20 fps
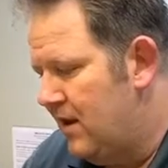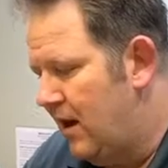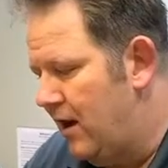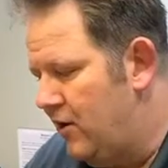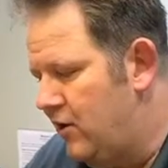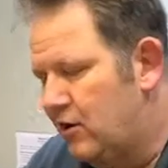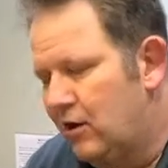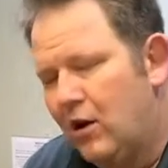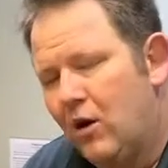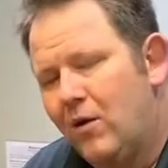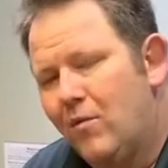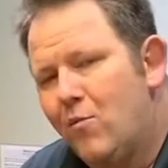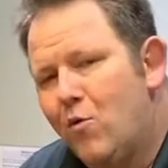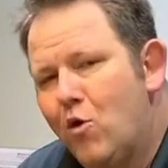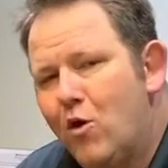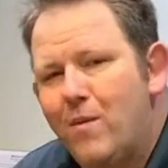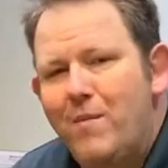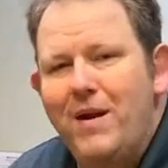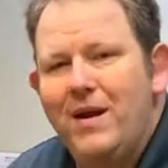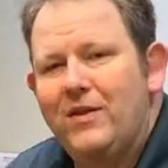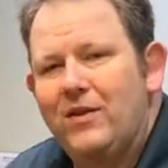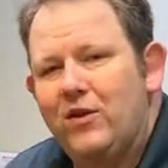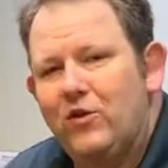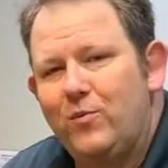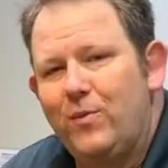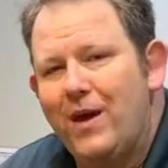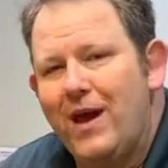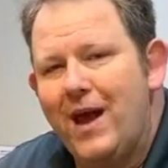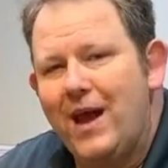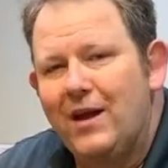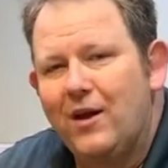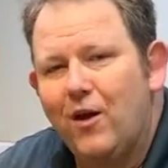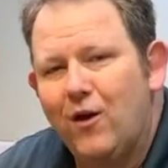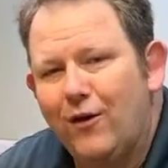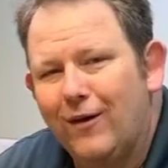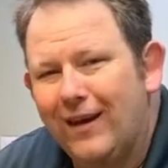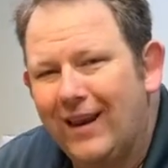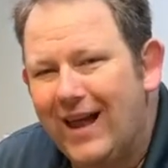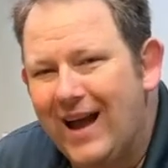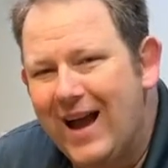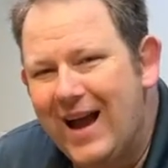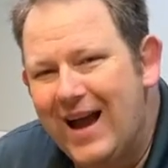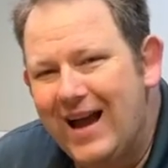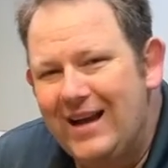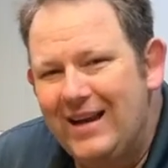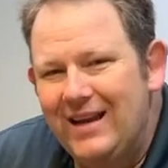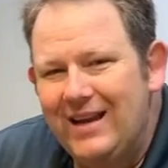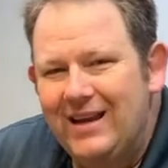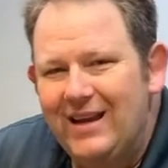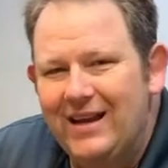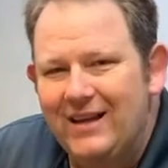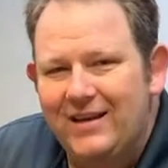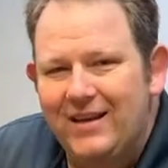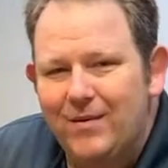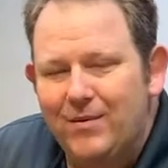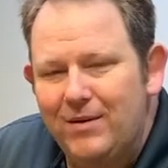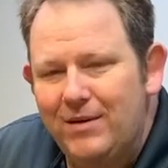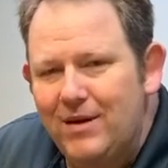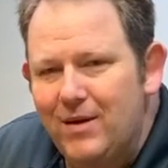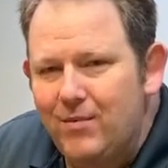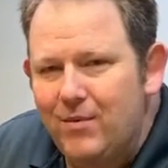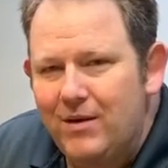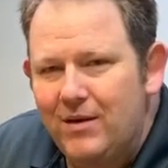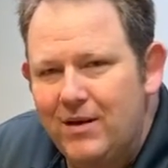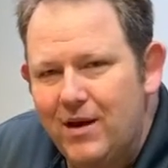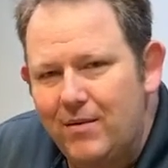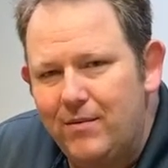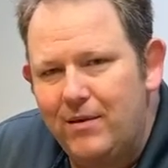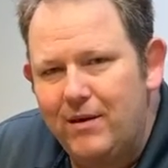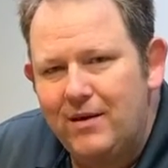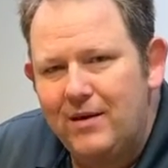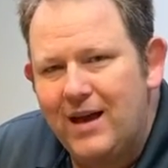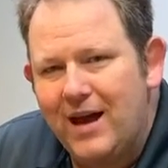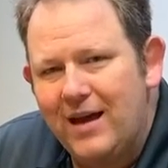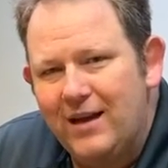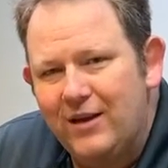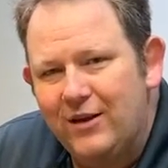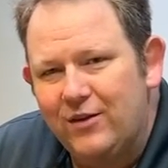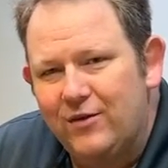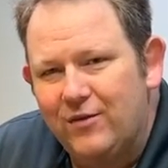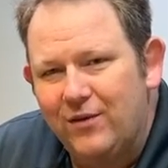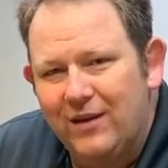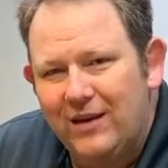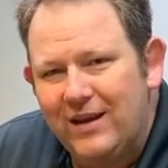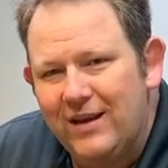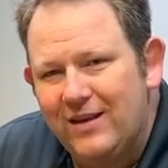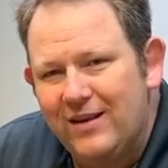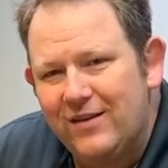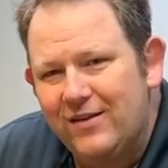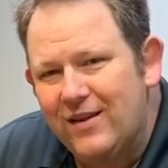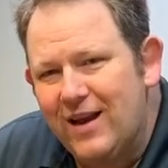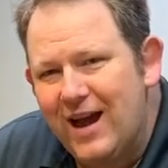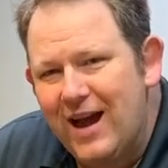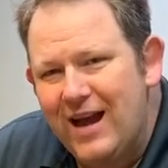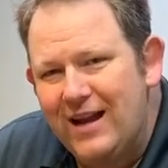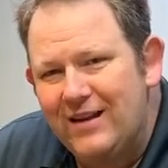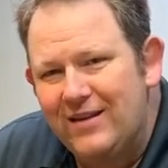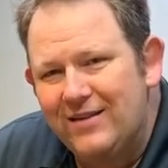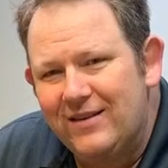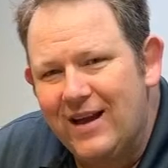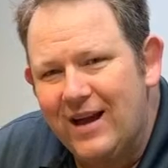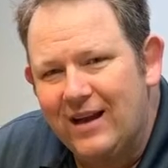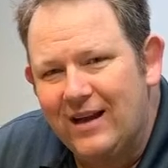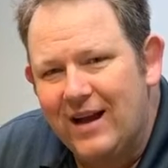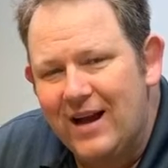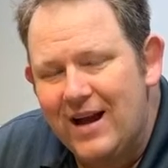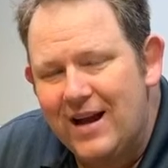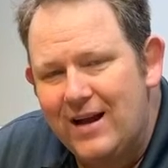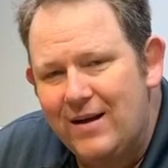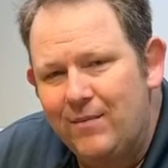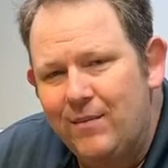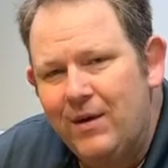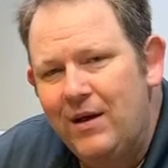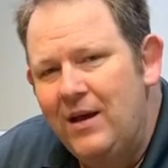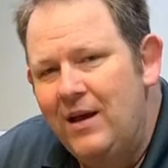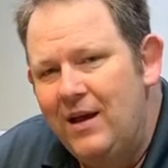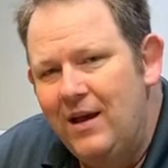you can learn more about this bag online at www.asfaleia-designs.com.